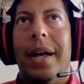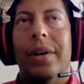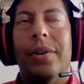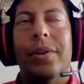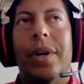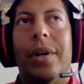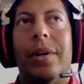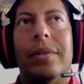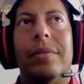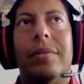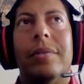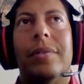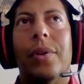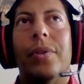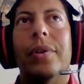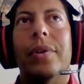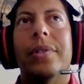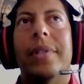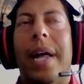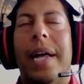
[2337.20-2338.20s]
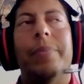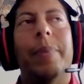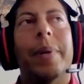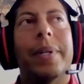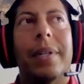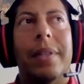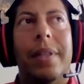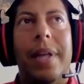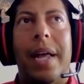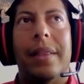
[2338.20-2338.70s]
I don't know. So there's an
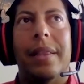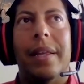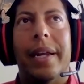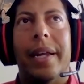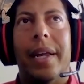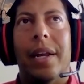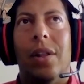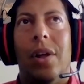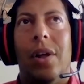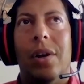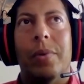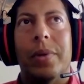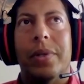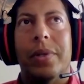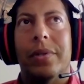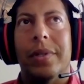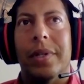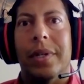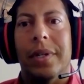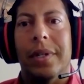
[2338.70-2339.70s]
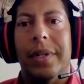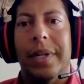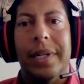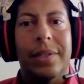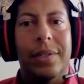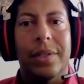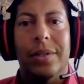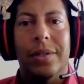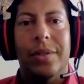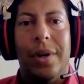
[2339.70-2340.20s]
aspect of that I get along with
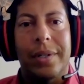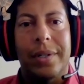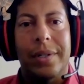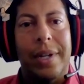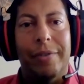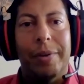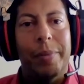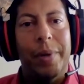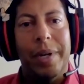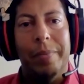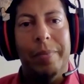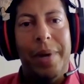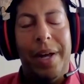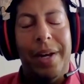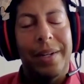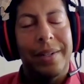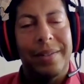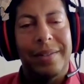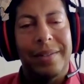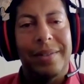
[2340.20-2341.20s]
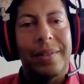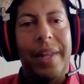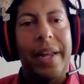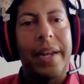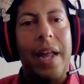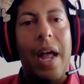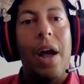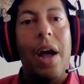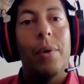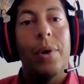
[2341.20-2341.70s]
still, and I still talk to everybody about it.
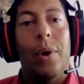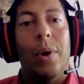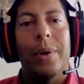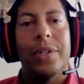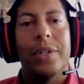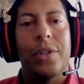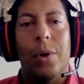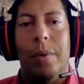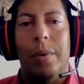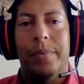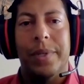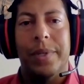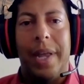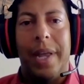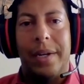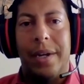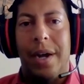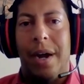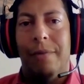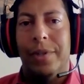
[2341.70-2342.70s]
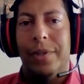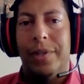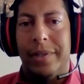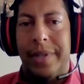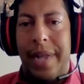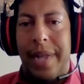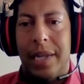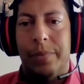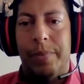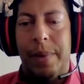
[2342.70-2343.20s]
I would always go up at
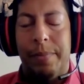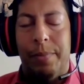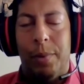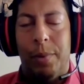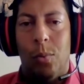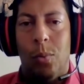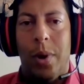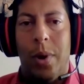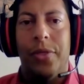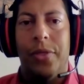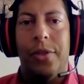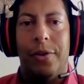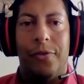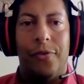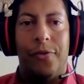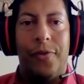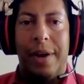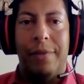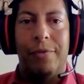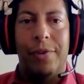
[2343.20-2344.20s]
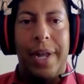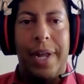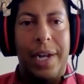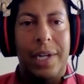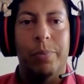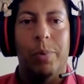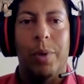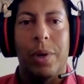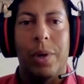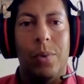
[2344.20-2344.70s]
conferences and ask people what their
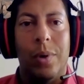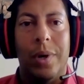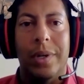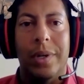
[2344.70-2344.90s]
favorite exploit